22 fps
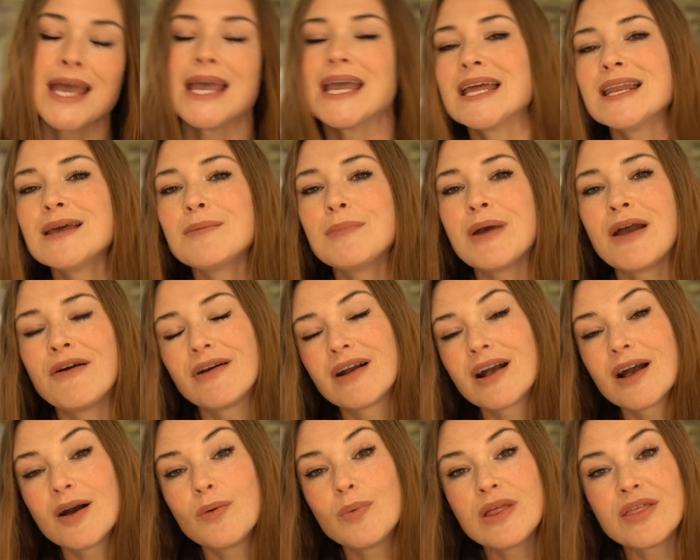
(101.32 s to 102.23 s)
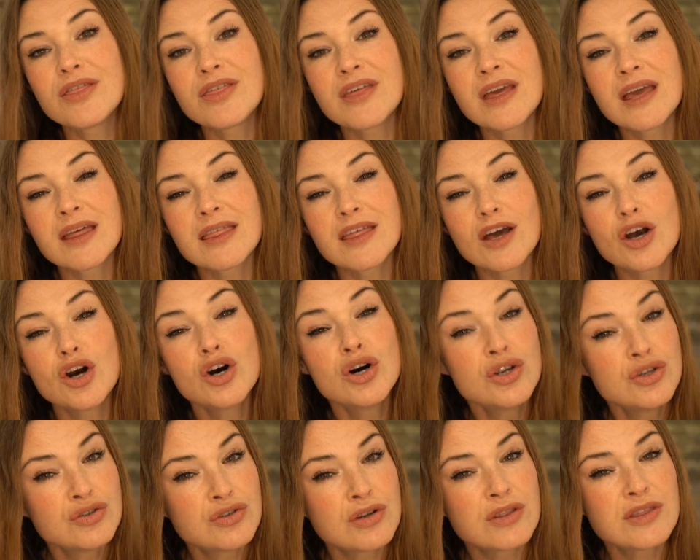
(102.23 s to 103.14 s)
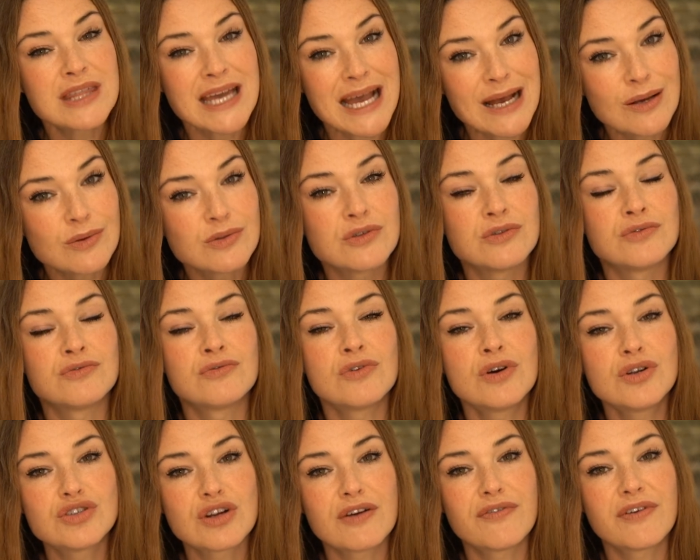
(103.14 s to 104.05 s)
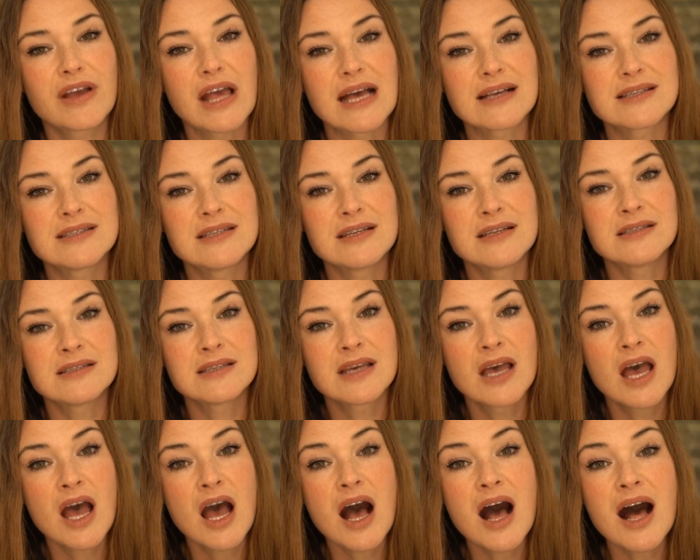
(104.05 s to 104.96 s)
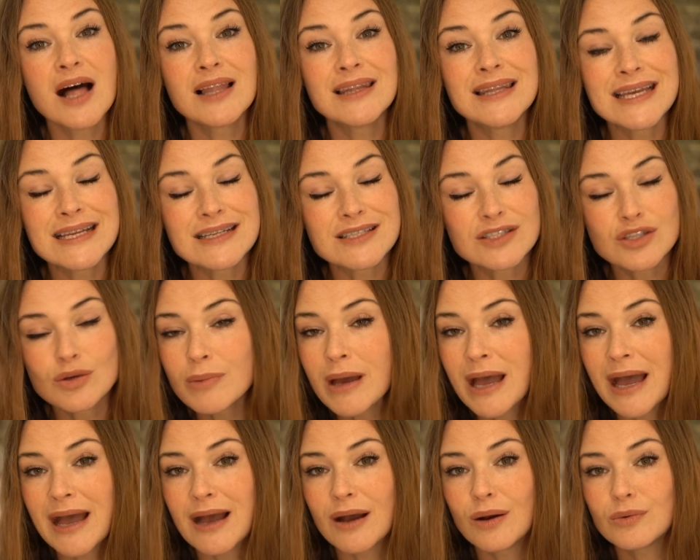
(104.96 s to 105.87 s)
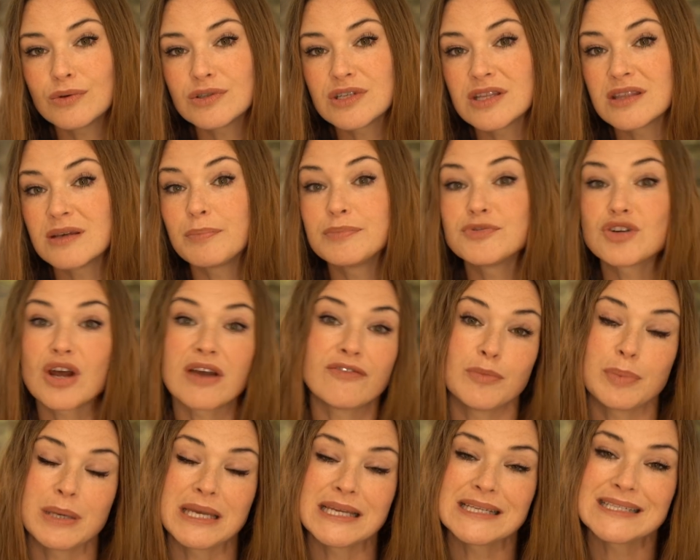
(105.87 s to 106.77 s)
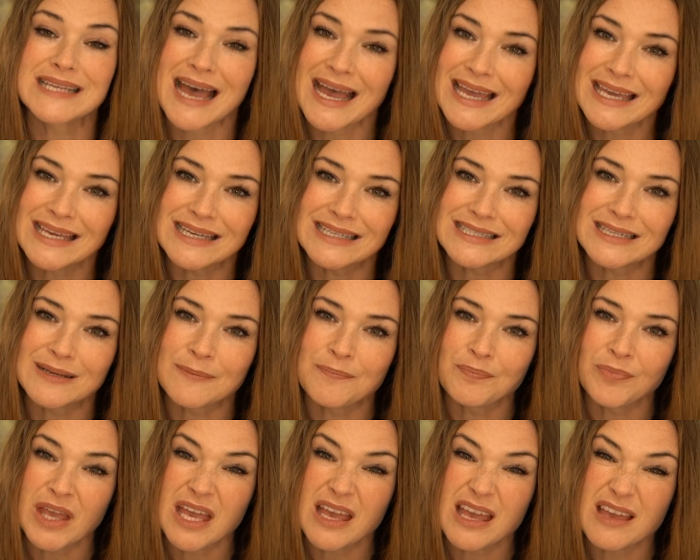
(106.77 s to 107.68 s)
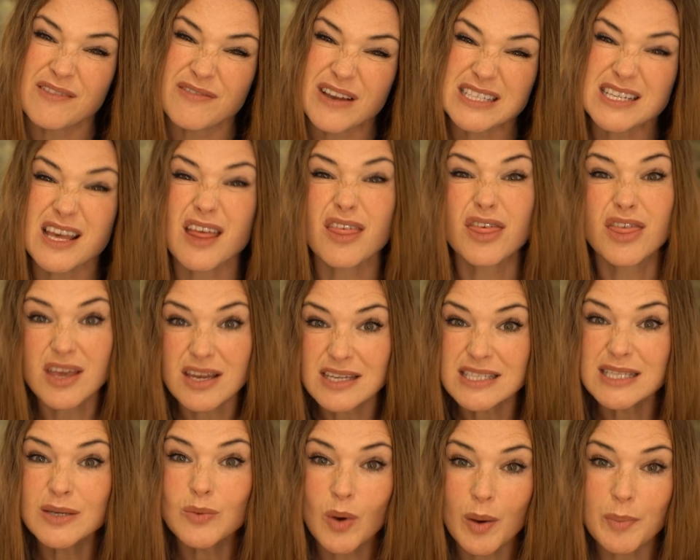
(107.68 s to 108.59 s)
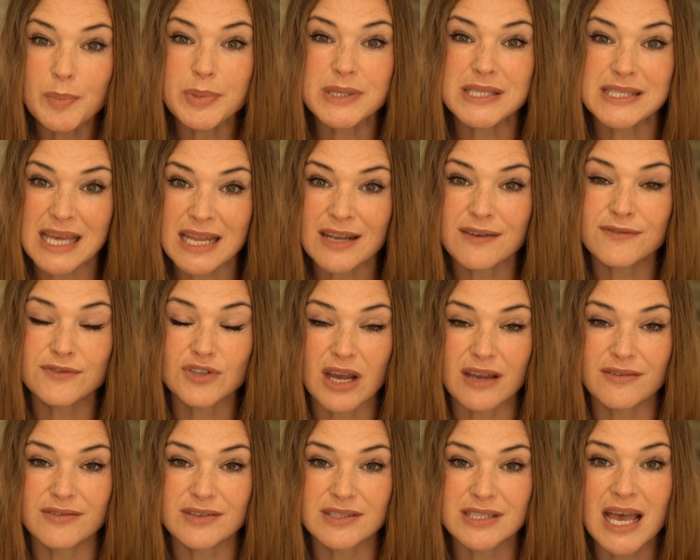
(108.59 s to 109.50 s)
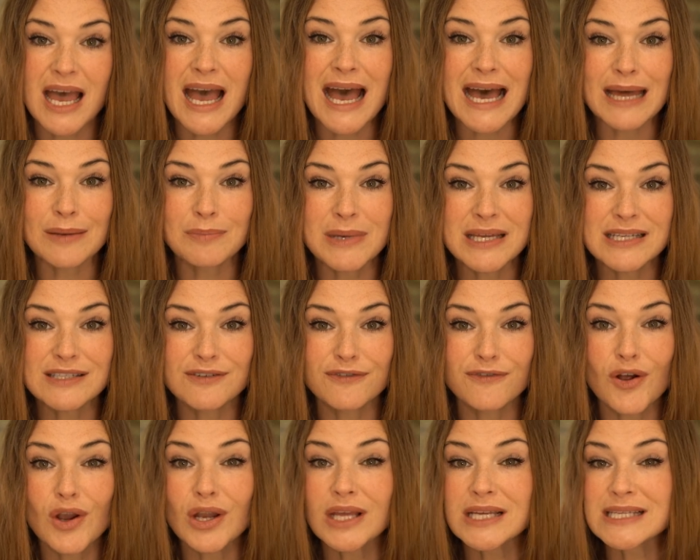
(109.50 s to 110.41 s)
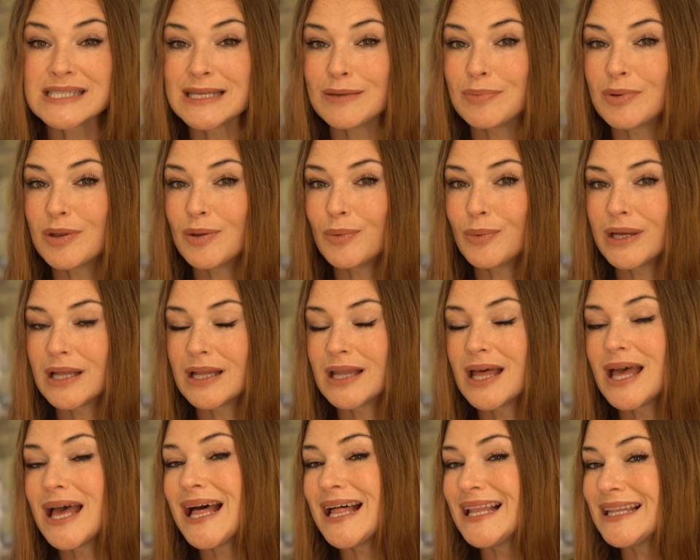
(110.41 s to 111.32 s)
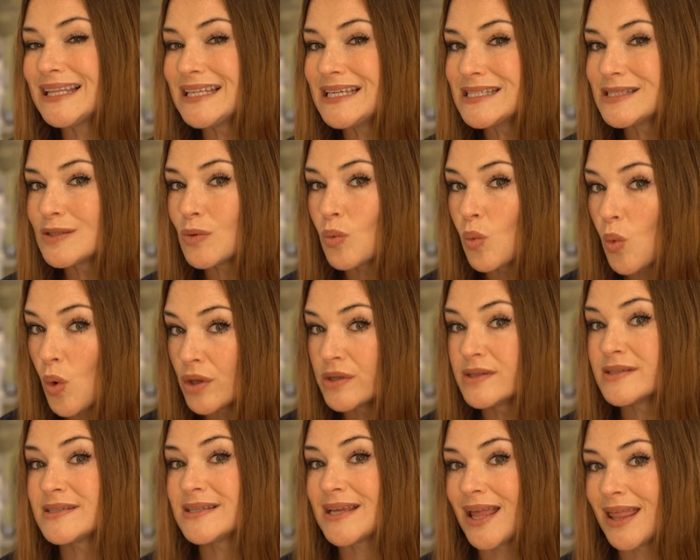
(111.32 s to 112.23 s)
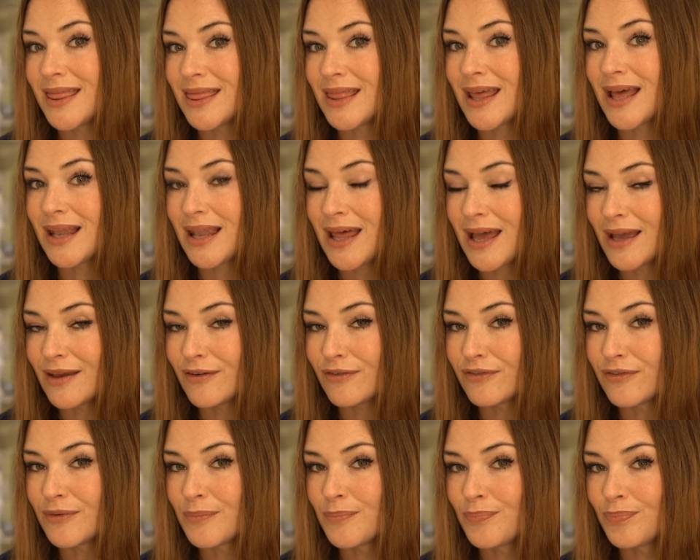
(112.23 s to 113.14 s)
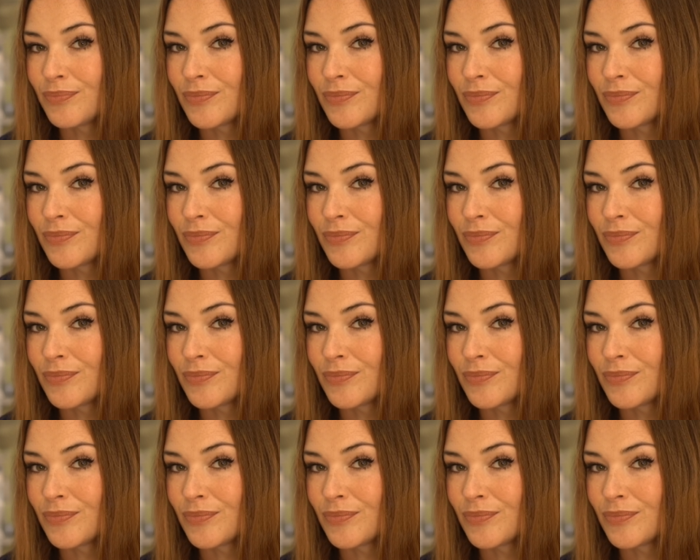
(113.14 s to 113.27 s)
In America, we think that 100,000 road traffic accidents are linked somehow to the driver being tired. In fact, 31% of drivers admit to falling asleep at the wheel at least once in their life.